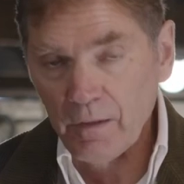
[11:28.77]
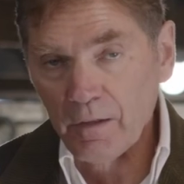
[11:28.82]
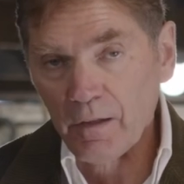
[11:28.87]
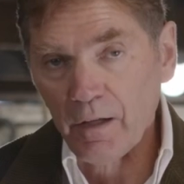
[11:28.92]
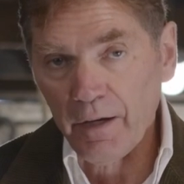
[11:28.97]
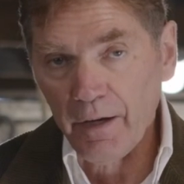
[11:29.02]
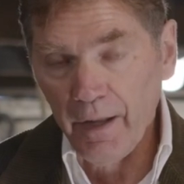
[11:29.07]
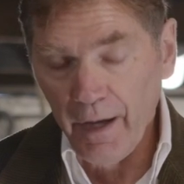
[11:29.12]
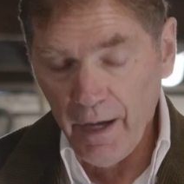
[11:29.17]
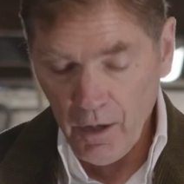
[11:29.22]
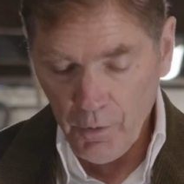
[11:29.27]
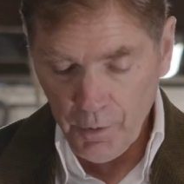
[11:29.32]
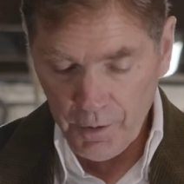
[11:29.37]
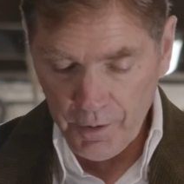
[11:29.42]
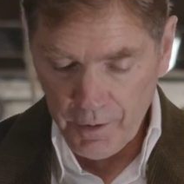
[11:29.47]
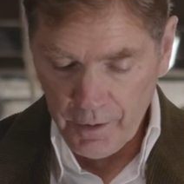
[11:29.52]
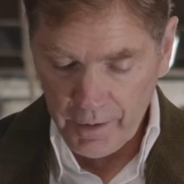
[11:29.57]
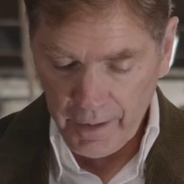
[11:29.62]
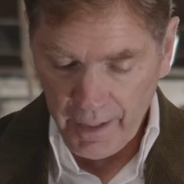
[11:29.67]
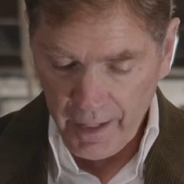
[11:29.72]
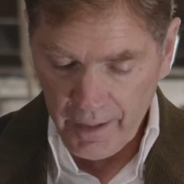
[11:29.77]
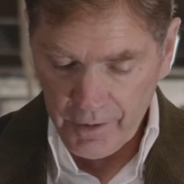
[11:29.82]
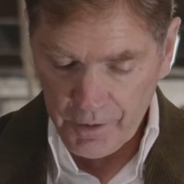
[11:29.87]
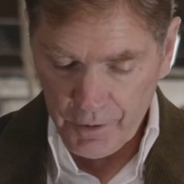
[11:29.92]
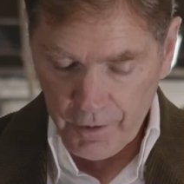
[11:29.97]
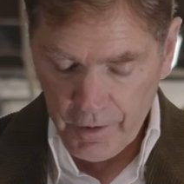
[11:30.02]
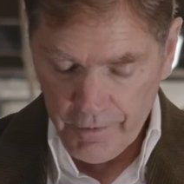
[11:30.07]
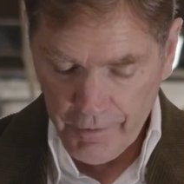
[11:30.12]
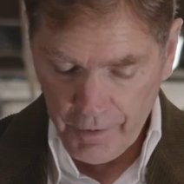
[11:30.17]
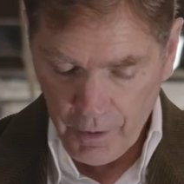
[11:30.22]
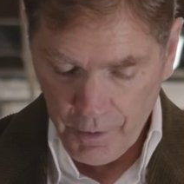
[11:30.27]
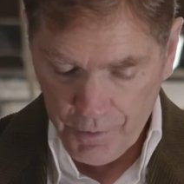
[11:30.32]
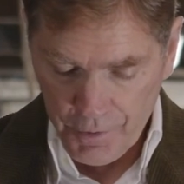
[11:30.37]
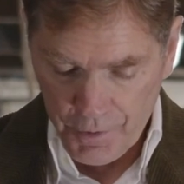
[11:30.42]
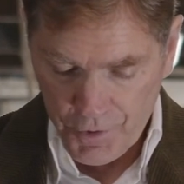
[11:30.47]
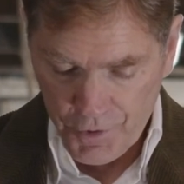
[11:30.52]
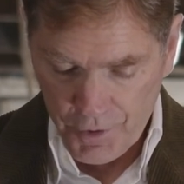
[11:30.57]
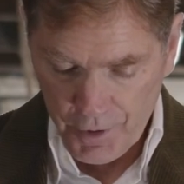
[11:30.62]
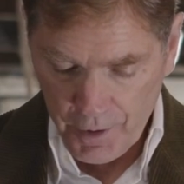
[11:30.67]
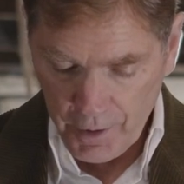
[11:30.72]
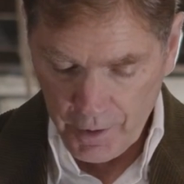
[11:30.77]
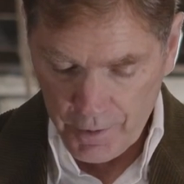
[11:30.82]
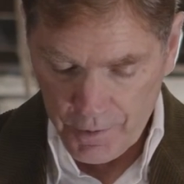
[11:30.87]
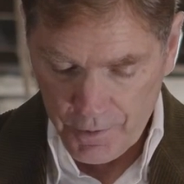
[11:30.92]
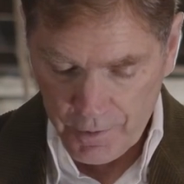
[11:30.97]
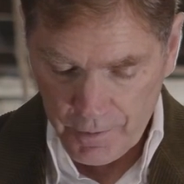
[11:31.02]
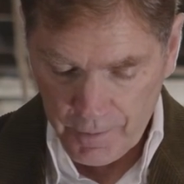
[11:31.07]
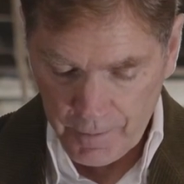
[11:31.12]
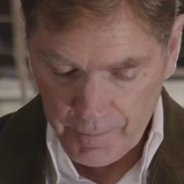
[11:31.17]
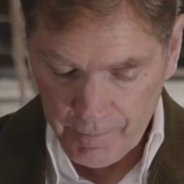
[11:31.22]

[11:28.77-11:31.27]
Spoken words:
And now under the category of health and science.